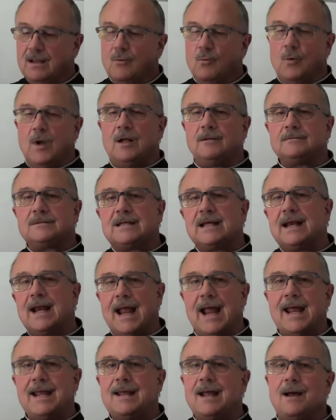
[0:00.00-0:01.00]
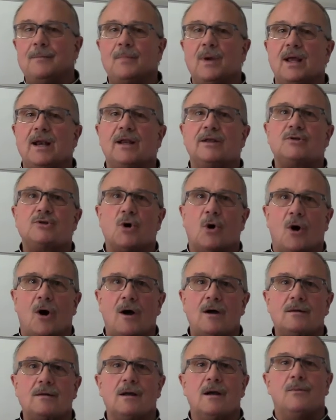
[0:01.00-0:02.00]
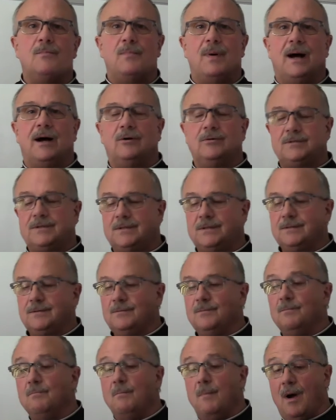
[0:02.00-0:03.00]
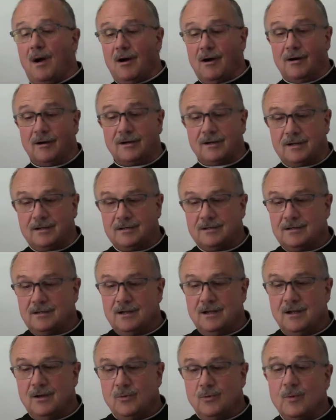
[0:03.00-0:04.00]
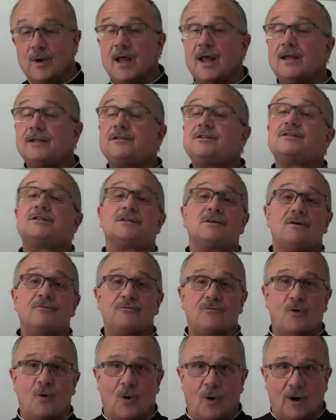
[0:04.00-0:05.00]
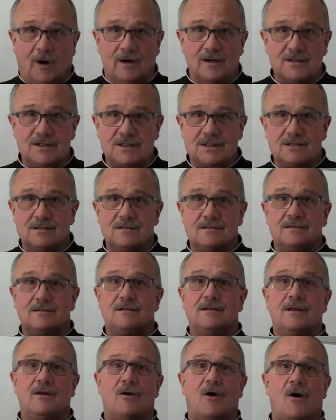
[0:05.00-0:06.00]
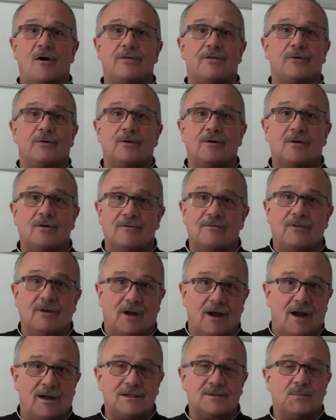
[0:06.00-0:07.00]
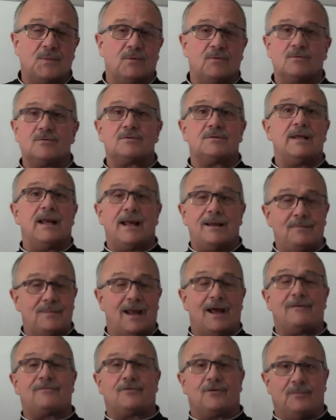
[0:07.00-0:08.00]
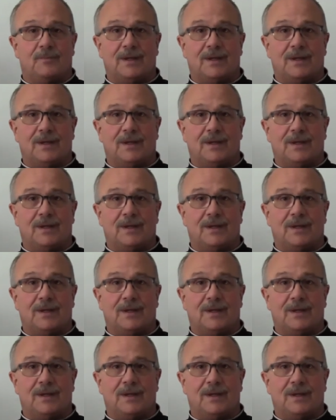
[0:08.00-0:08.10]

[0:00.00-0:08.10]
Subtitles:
Well, today I'm going to talk about Mark, which, of course, the author of the Gospel is named after